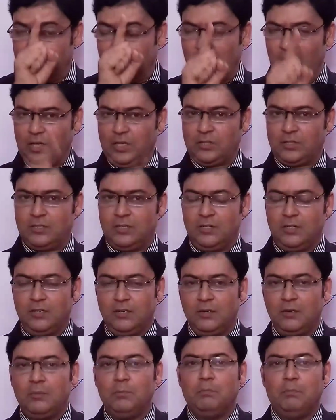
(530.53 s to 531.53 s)
Click
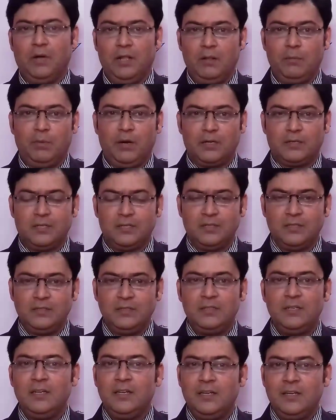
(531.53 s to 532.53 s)
the bell
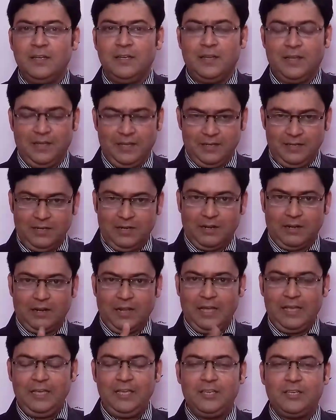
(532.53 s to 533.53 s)
button,
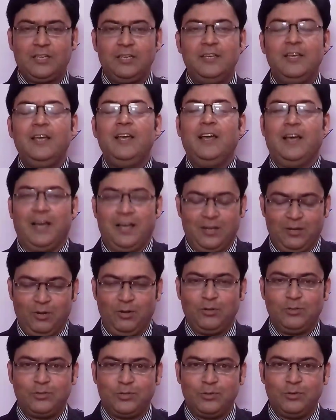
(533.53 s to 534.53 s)
like and
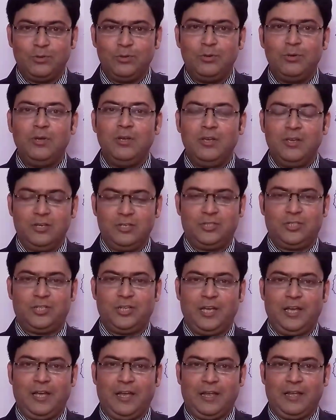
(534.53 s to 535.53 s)
also
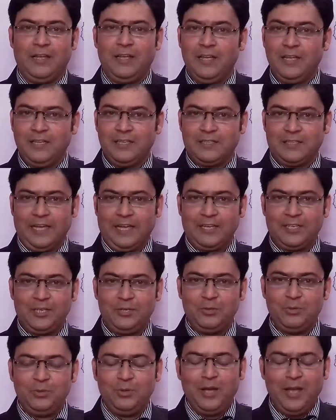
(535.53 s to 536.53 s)
share. Thank
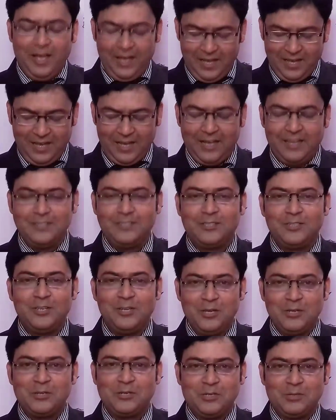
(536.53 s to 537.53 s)
you and
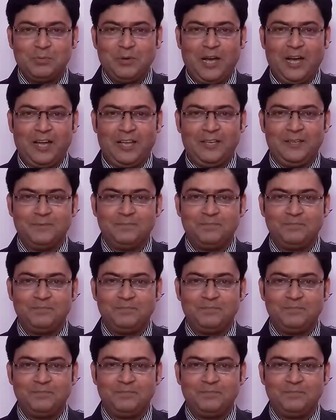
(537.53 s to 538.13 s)
goodbye.